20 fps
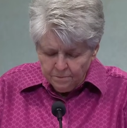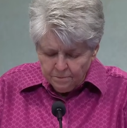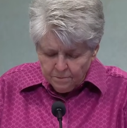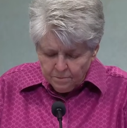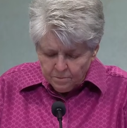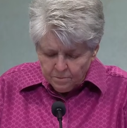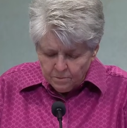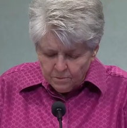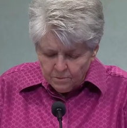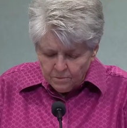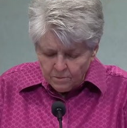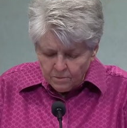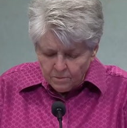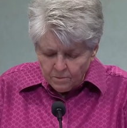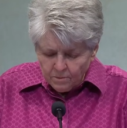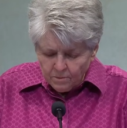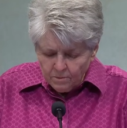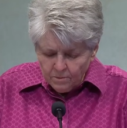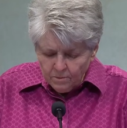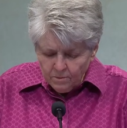
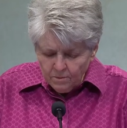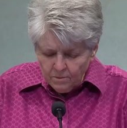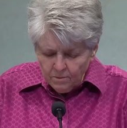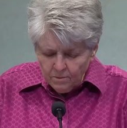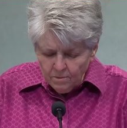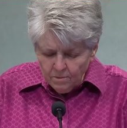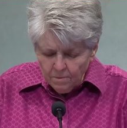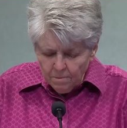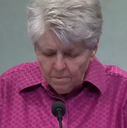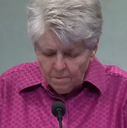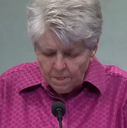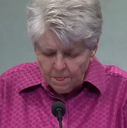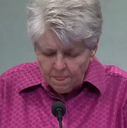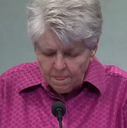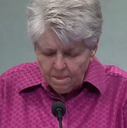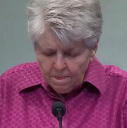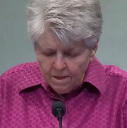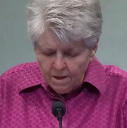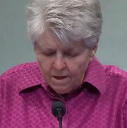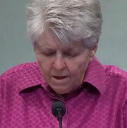
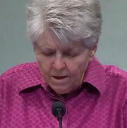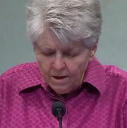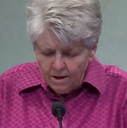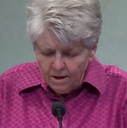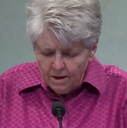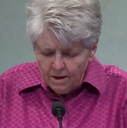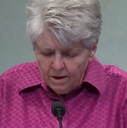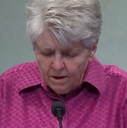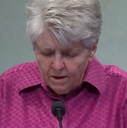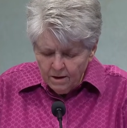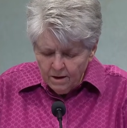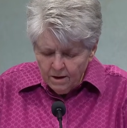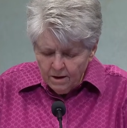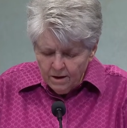No one is speaking in this clip.